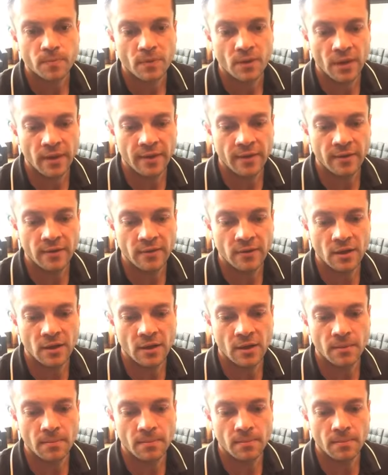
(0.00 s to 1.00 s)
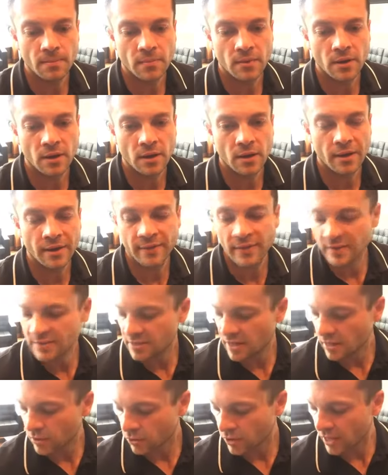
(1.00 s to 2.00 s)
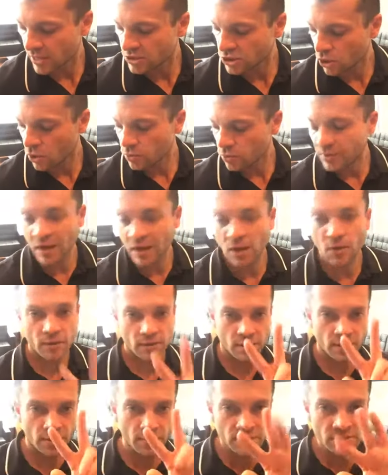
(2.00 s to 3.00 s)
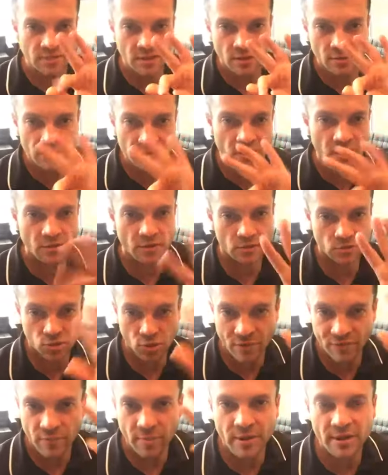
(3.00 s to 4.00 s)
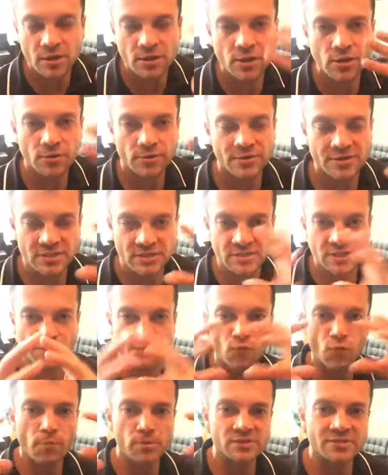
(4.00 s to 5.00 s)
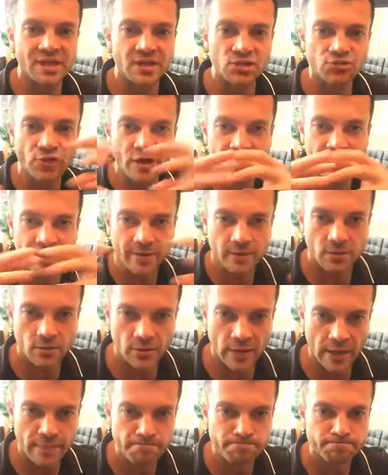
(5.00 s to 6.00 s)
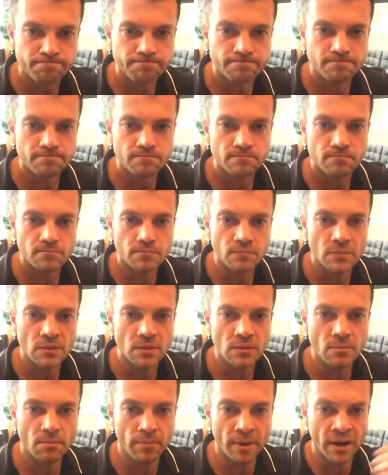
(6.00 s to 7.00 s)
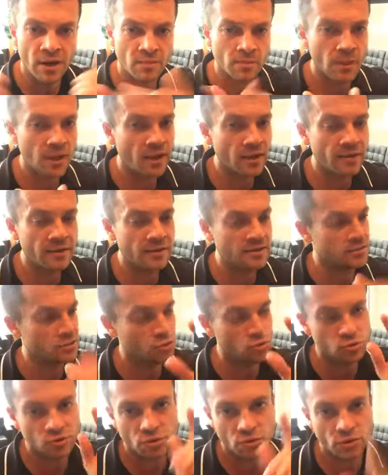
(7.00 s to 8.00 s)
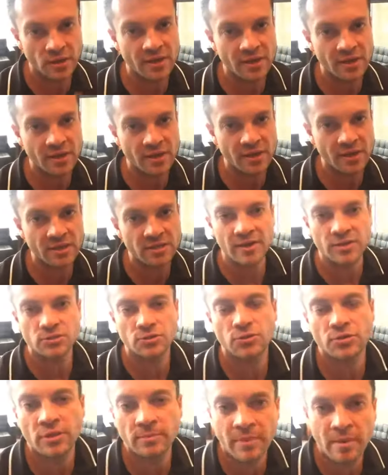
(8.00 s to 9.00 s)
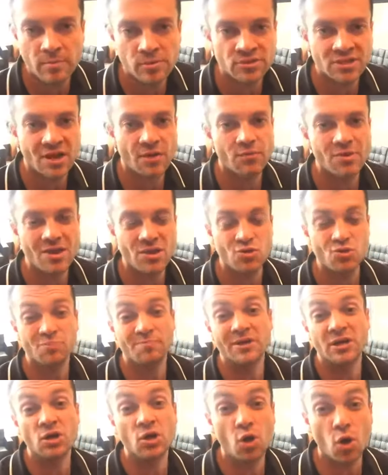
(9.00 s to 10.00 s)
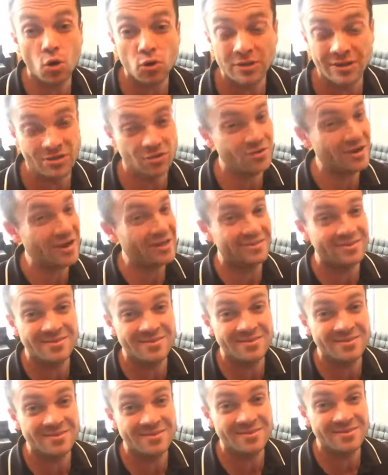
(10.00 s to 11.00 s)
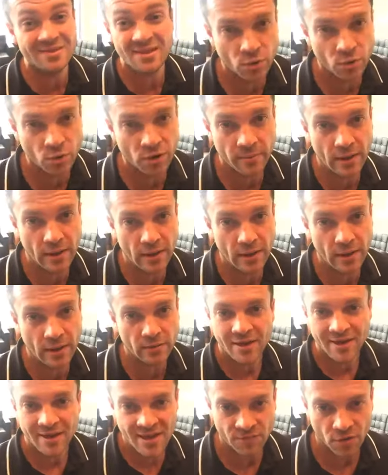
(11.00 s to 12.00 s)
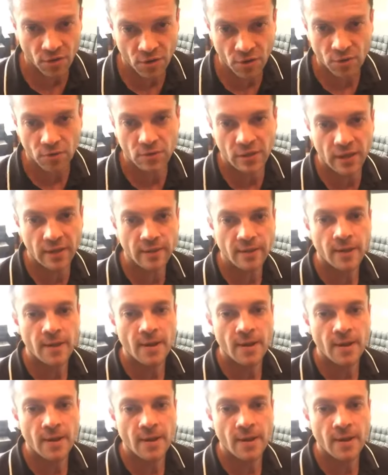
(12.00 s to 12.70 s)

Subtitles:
And that's that. Okay, so now, here's another. So everybody clear, this is the 4% tracking, okay? Bottom line is, use your links provided to you in the members area. You'll be golden. You got nothing to worry about, ever, okay?